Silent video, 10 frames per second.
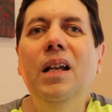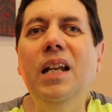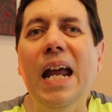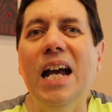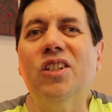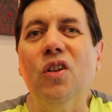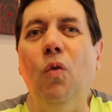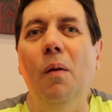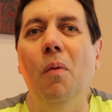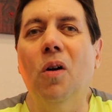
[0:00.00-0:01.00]
he asked her
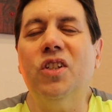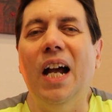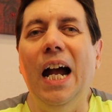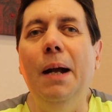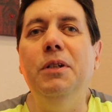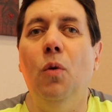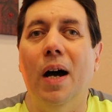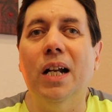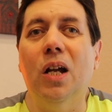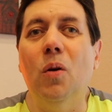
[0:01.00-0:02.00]
one more time, do you
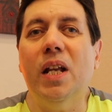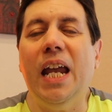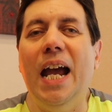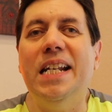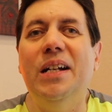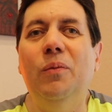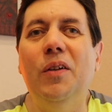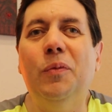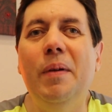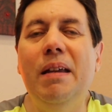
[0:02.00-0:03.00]
want to go to Canada
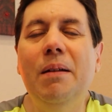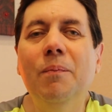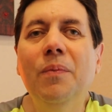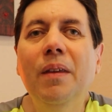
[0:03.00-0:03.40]
with me?